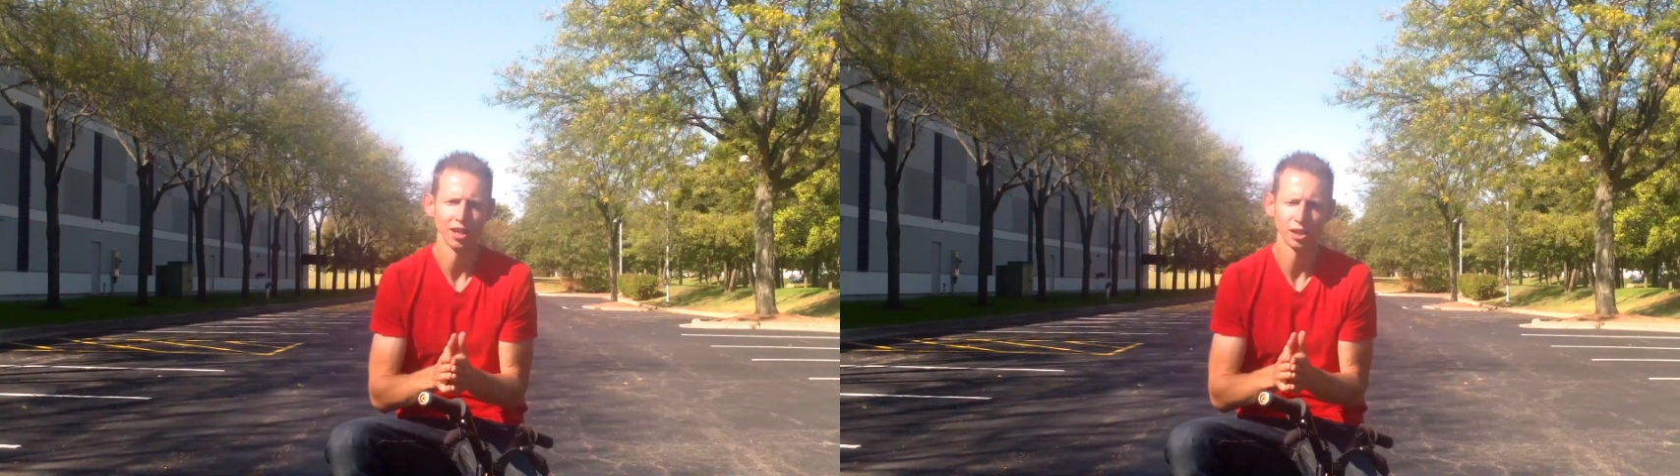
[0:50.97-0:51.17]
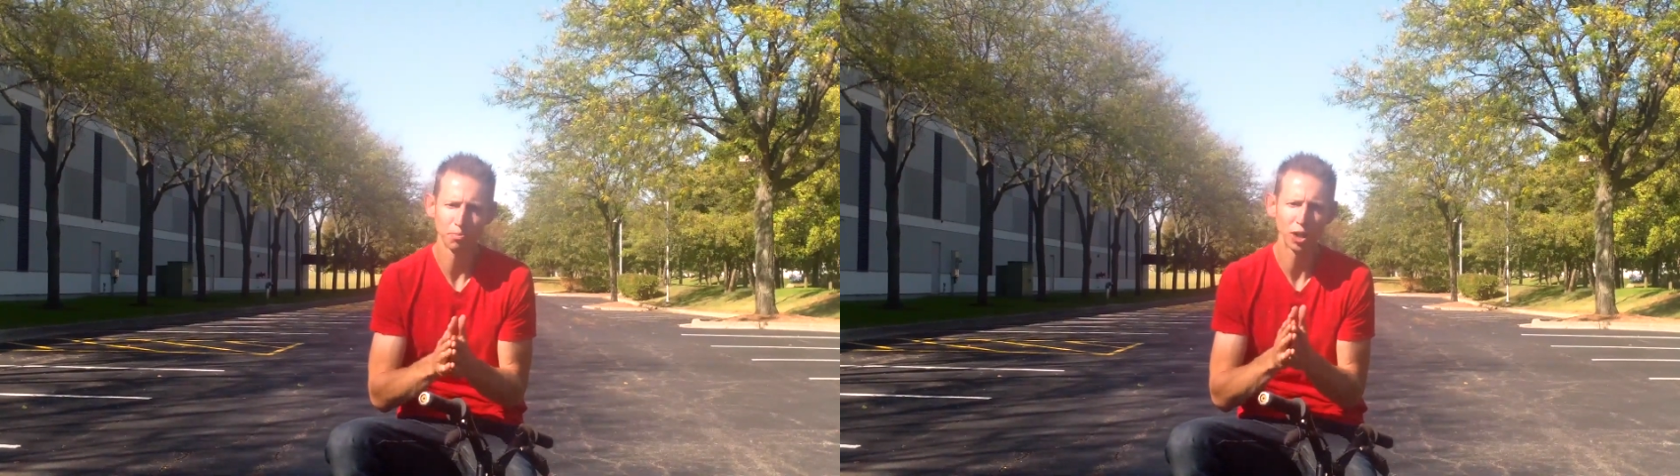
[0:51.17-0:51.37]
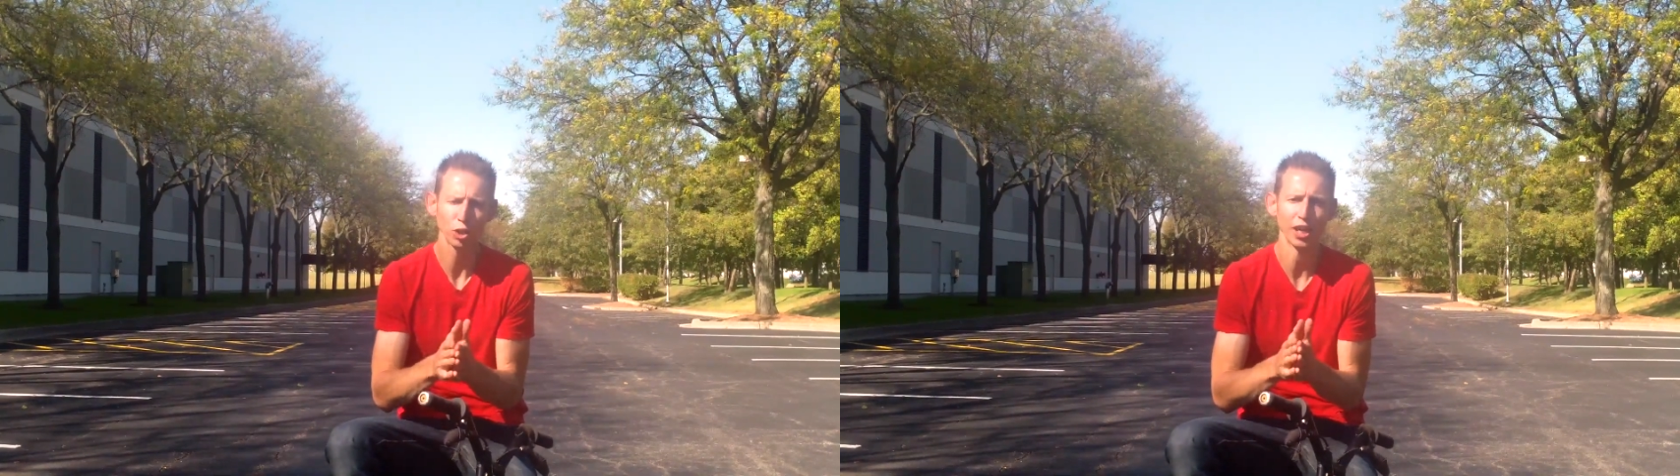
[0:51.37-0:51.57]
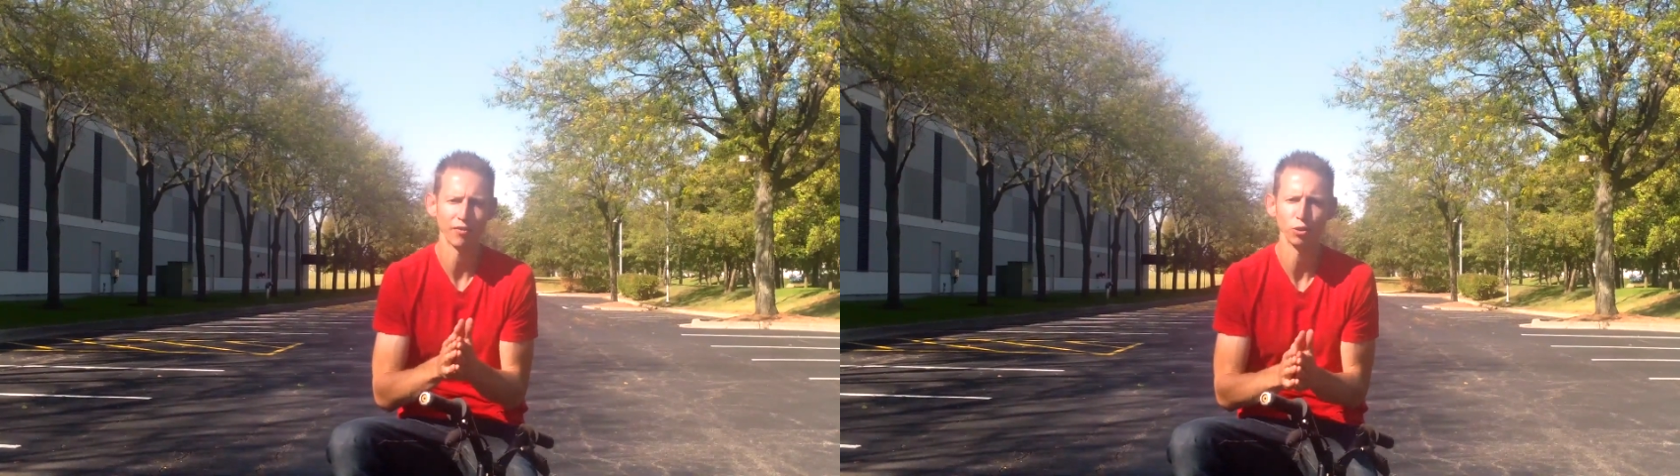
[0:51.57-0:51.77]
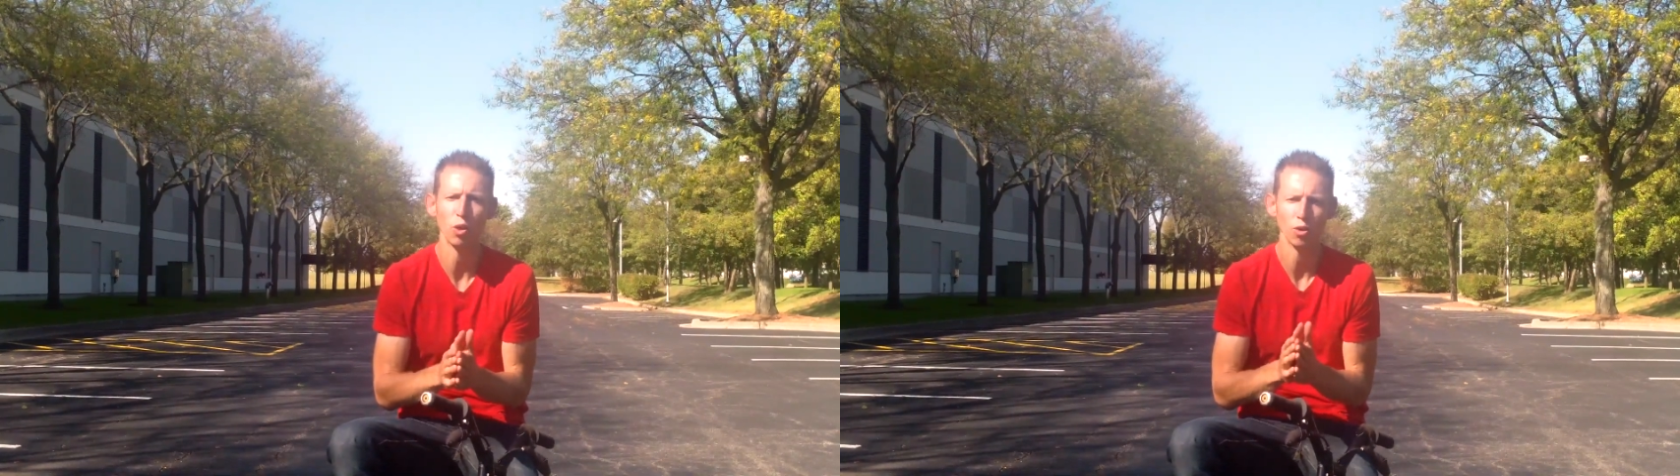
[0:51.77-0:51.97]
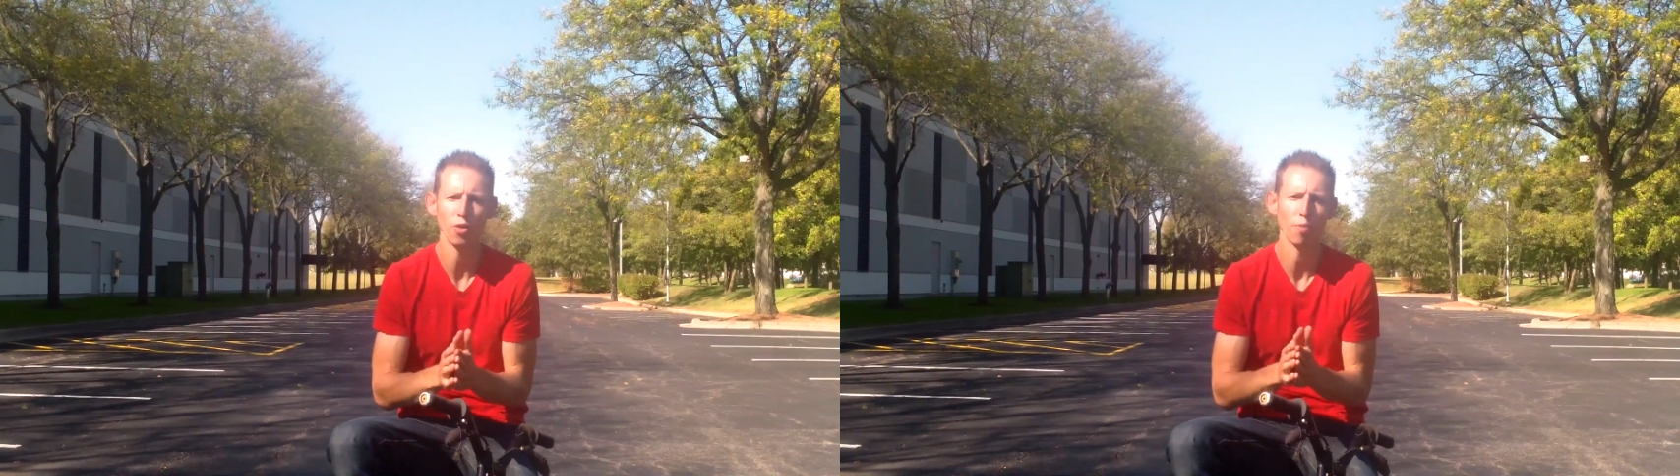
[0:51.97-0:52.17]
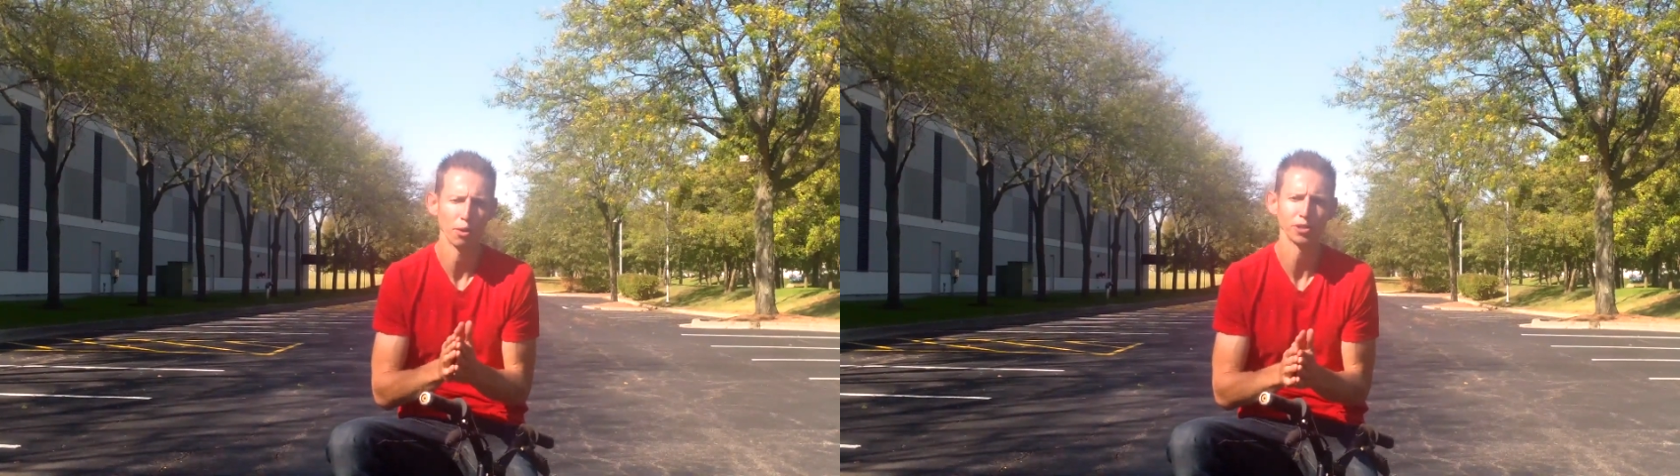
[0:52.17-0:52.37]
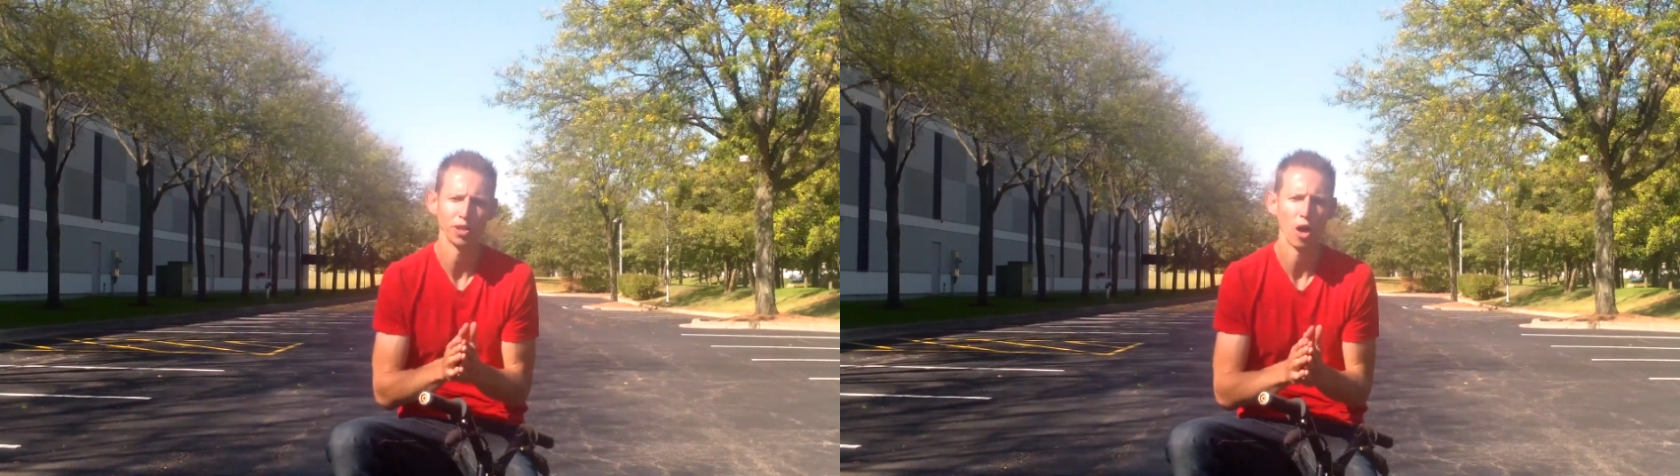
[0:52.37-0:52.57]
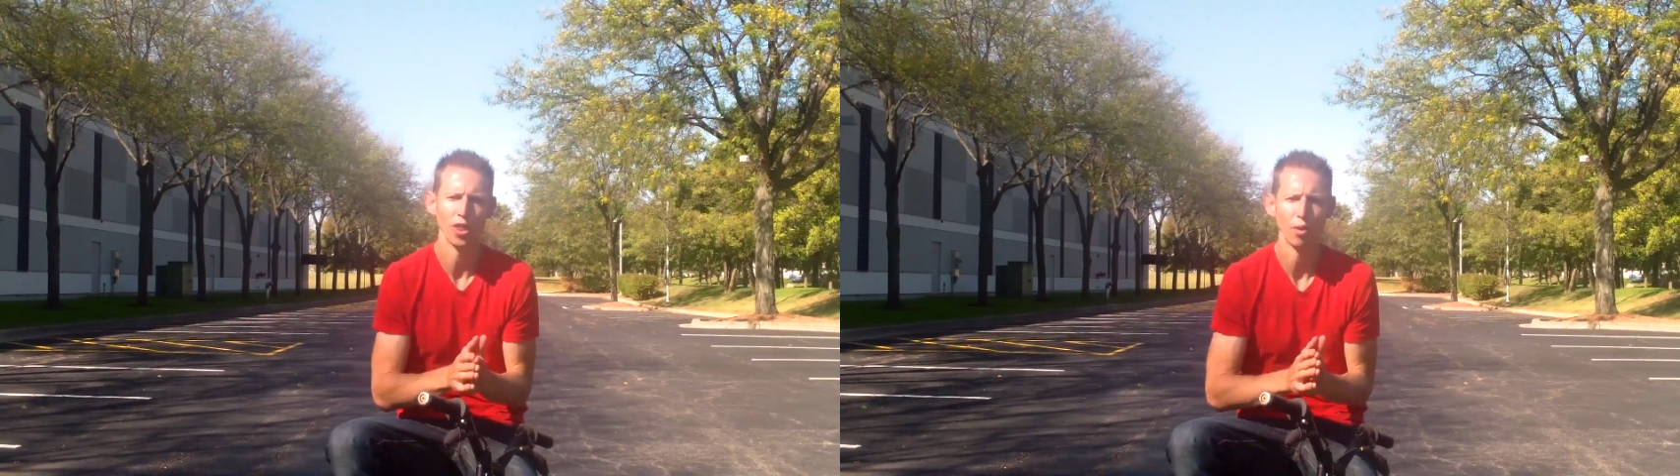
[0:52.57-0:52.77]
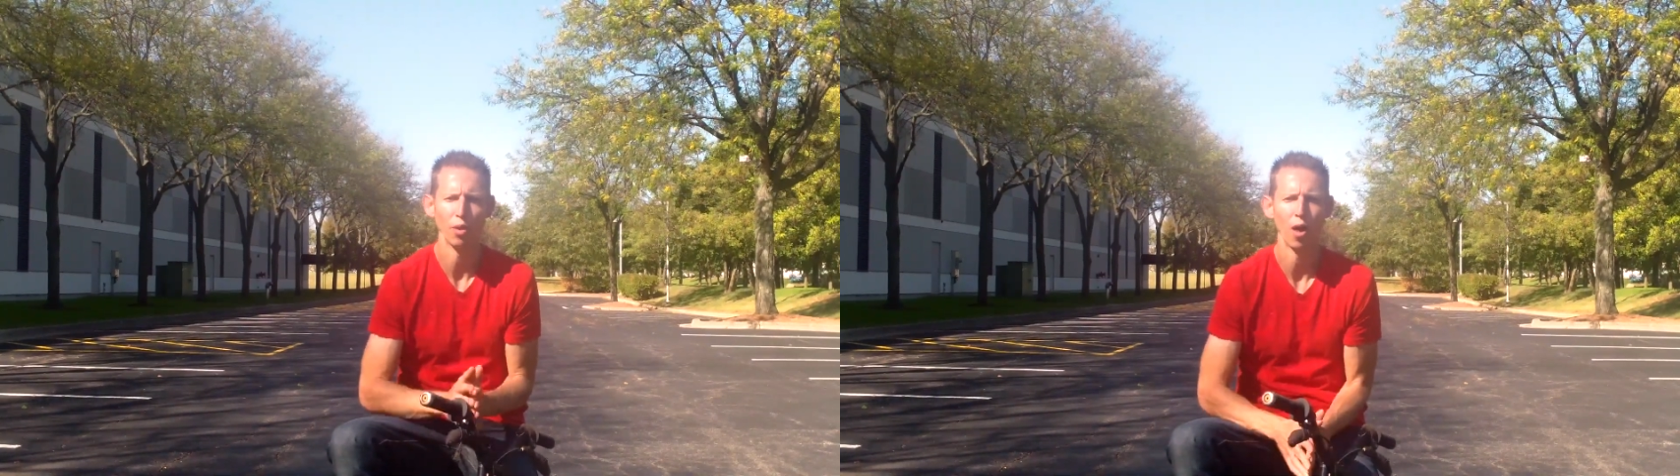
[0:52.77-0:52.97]
especially if you don't know the person all
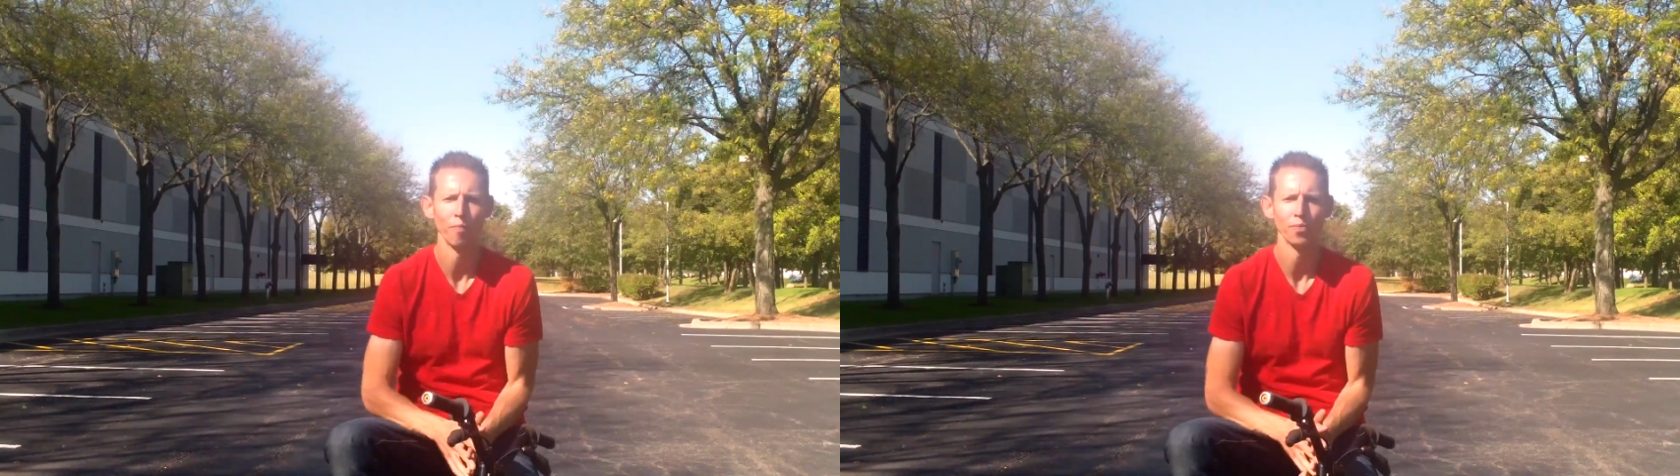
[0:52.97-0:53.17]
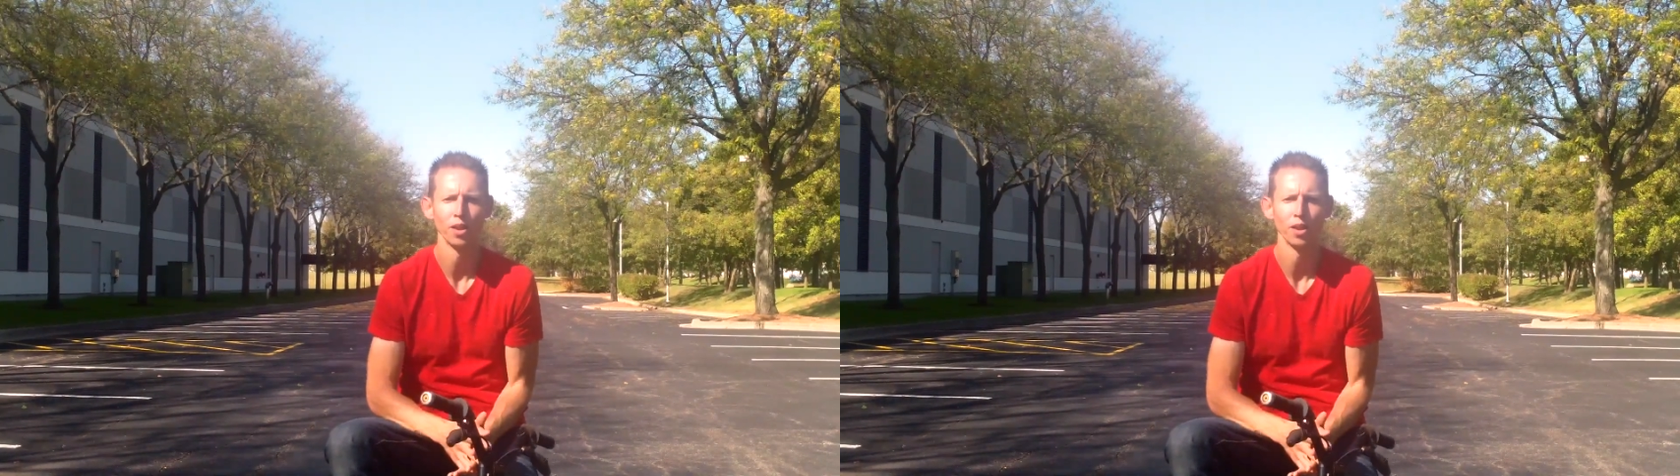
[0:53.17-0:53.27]
that well.